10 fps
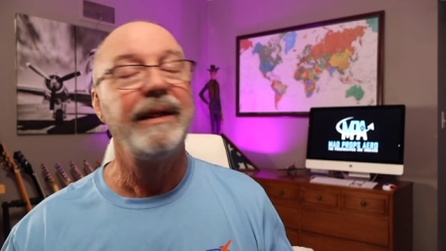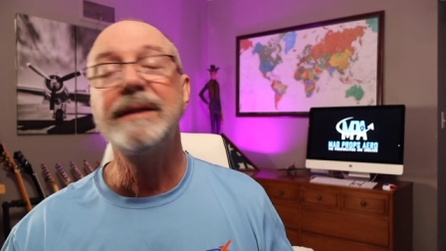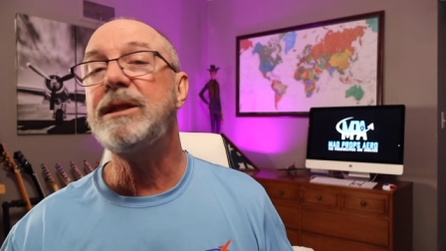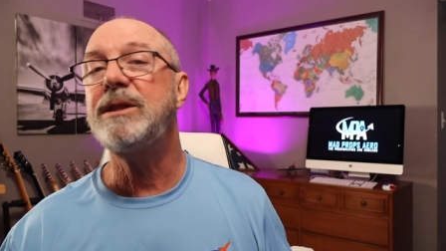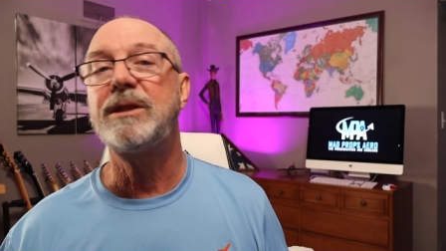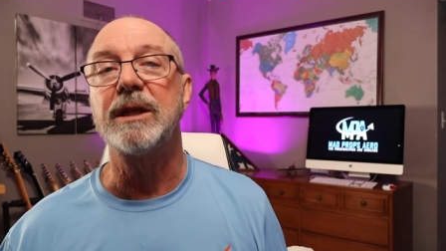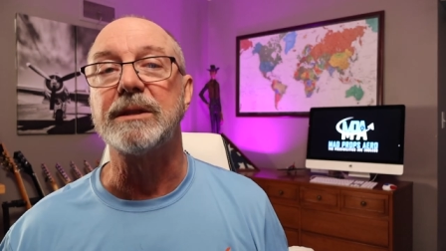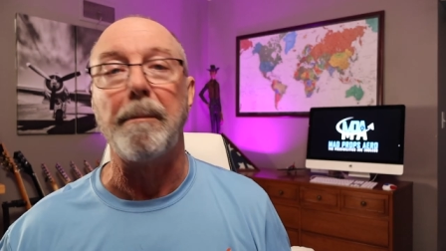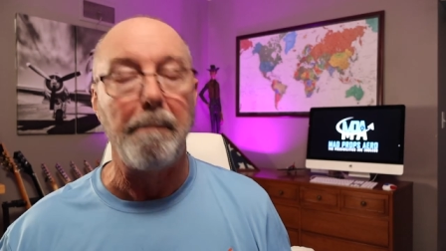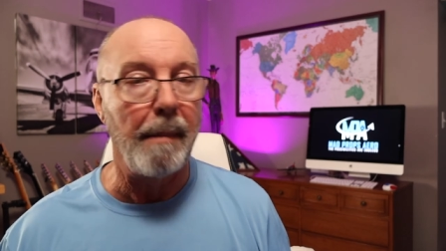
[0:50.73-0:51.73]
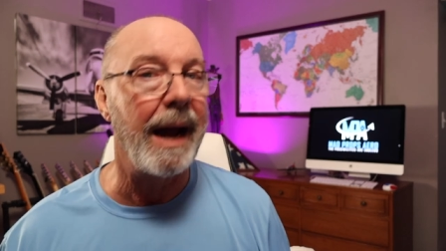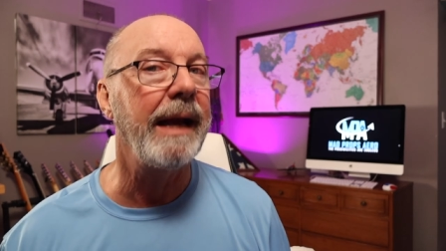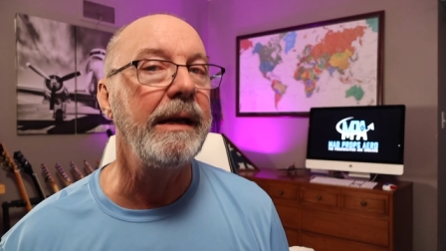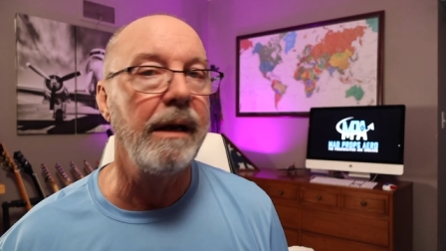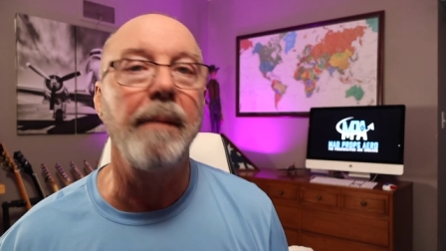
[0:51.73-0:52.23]
This is just
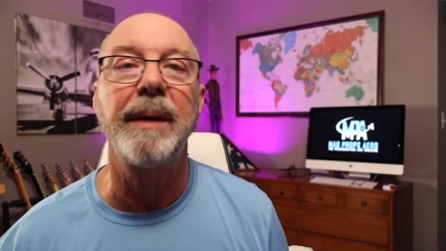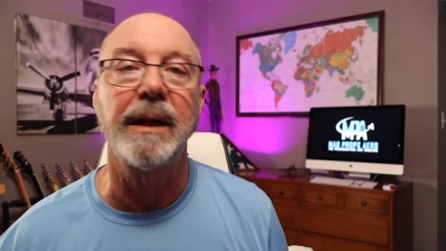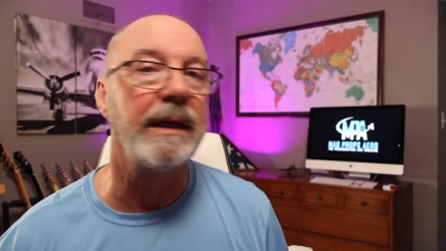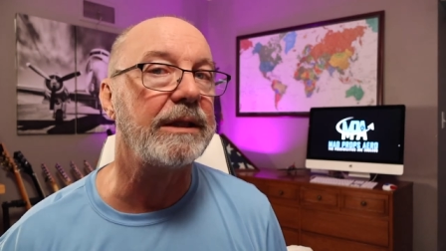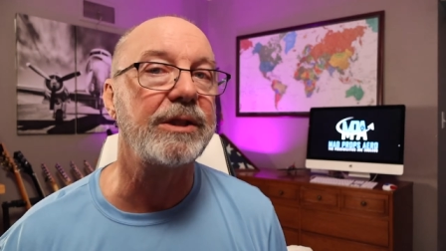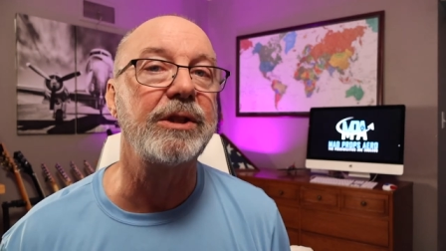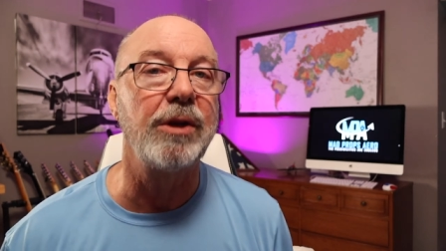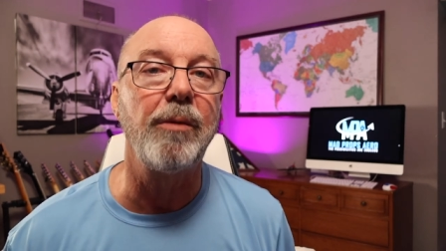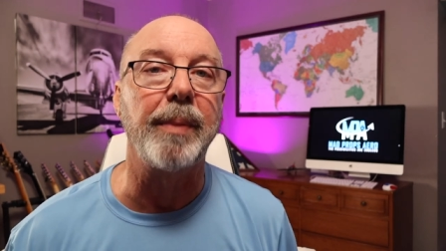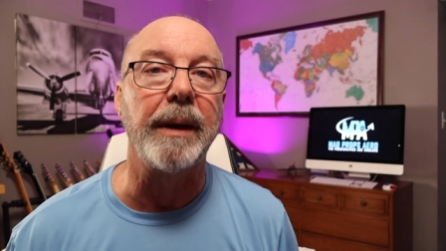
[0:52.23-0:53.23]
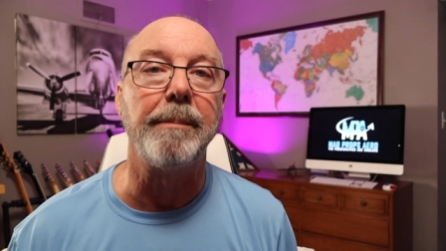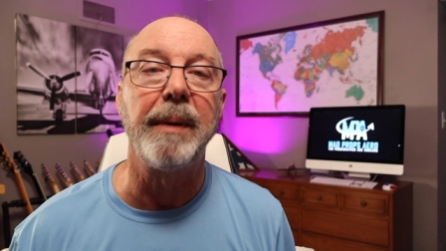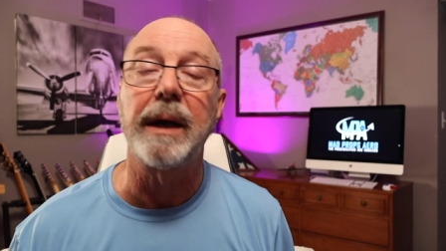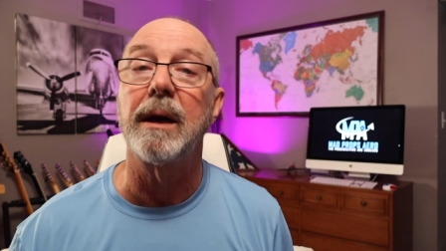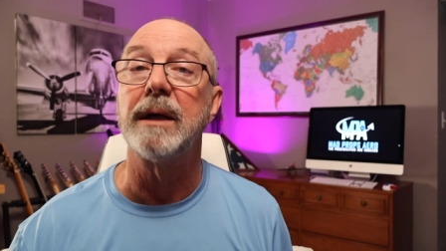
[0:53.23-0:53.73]
mind-numbingly stupid
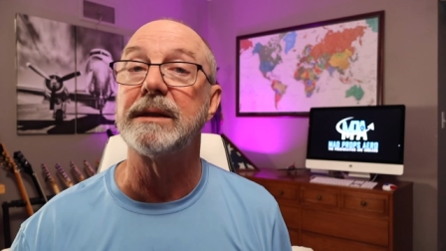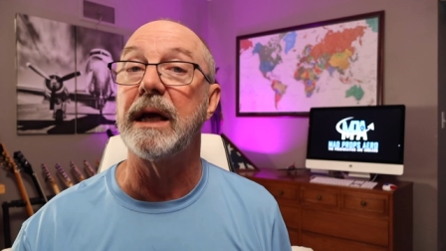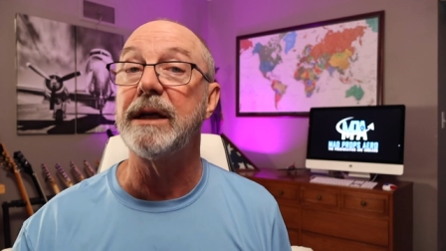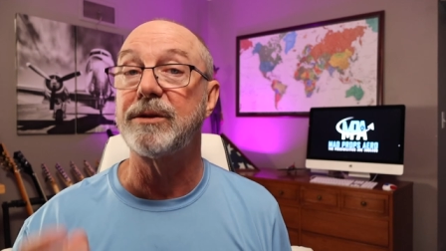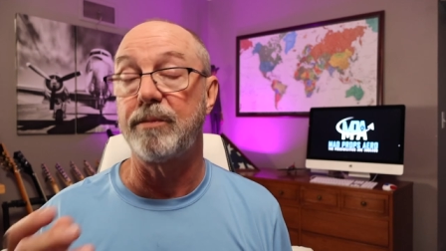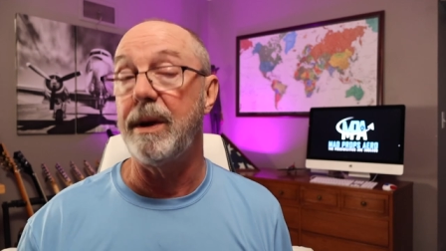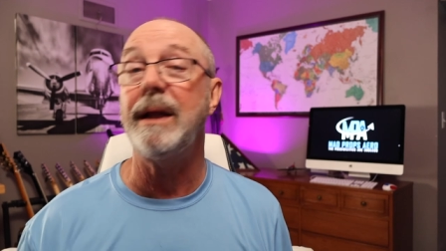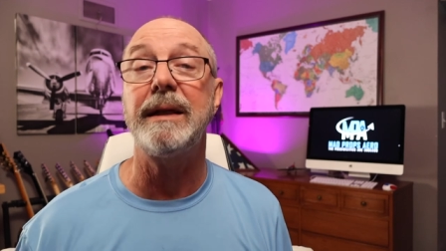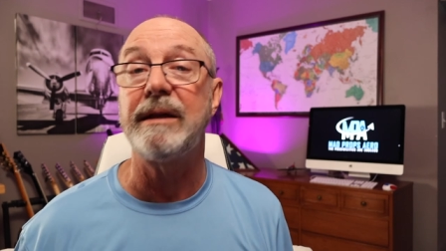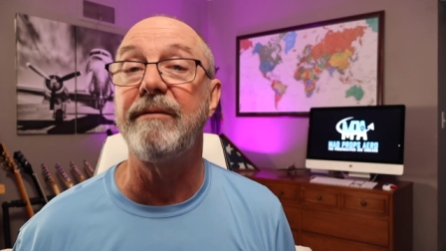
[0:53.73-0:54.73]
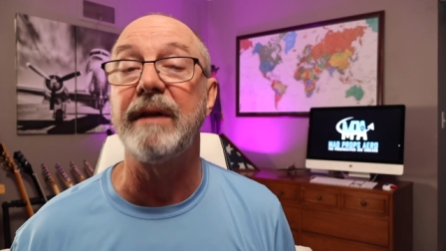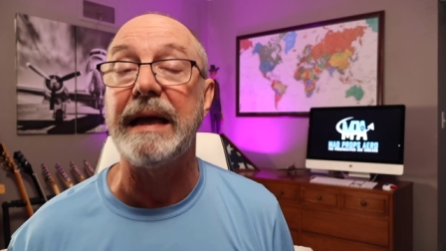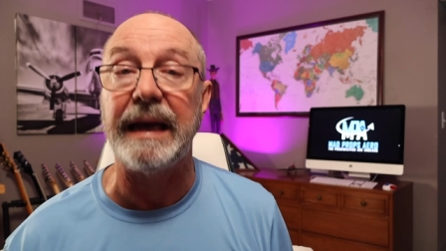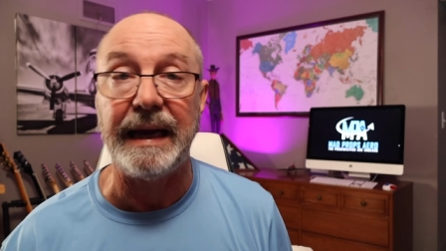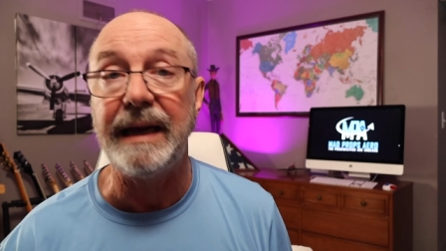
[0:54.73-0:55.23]
because it's
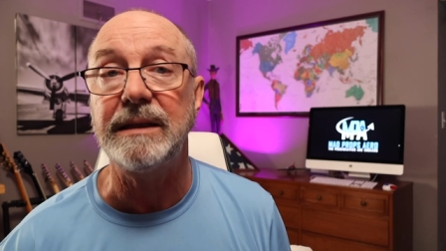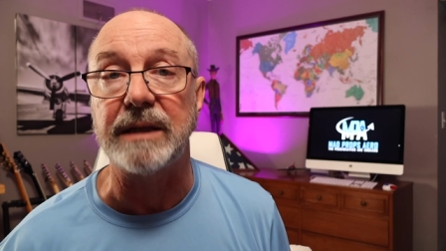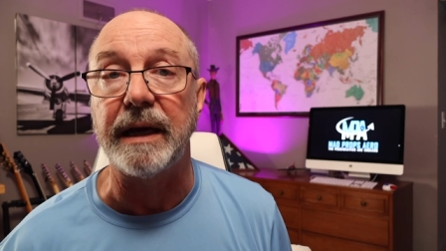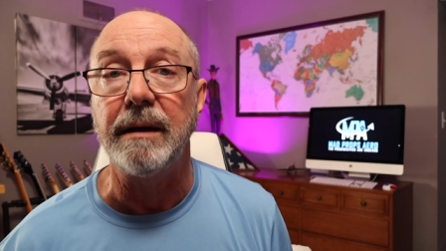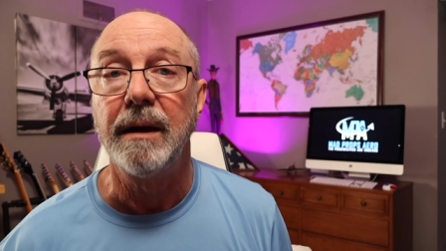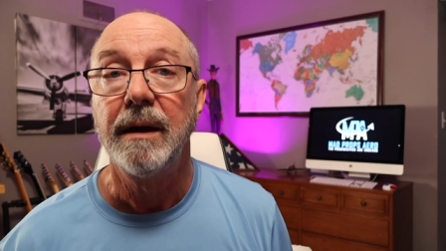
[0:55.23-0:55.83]
relatively easy